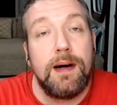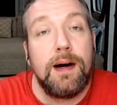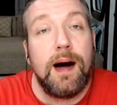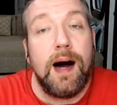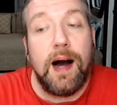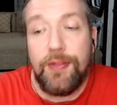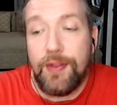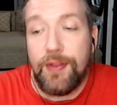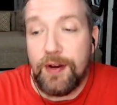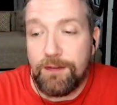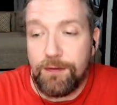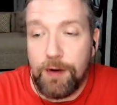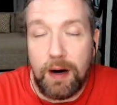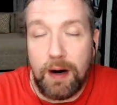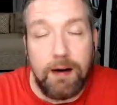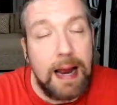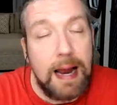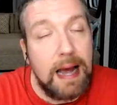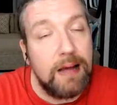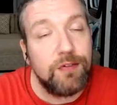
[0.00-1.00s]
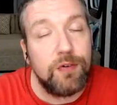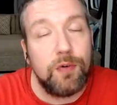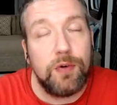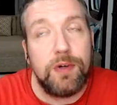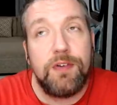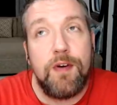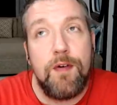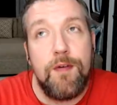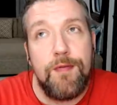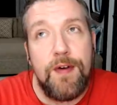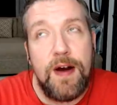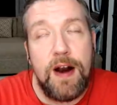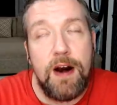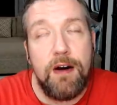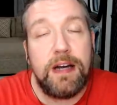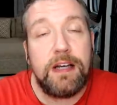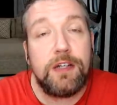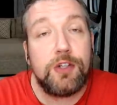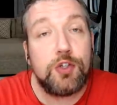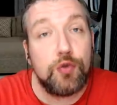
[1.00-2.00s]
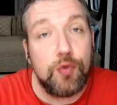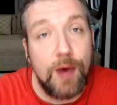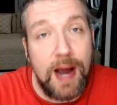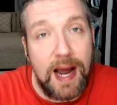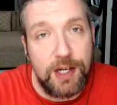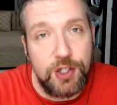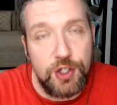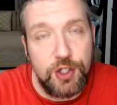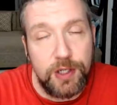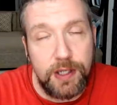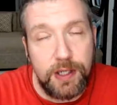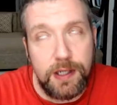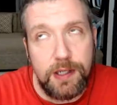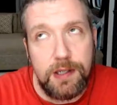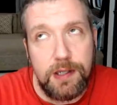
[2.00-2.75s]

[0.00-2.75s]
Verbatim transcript: I think Frank Castle is a very tragic,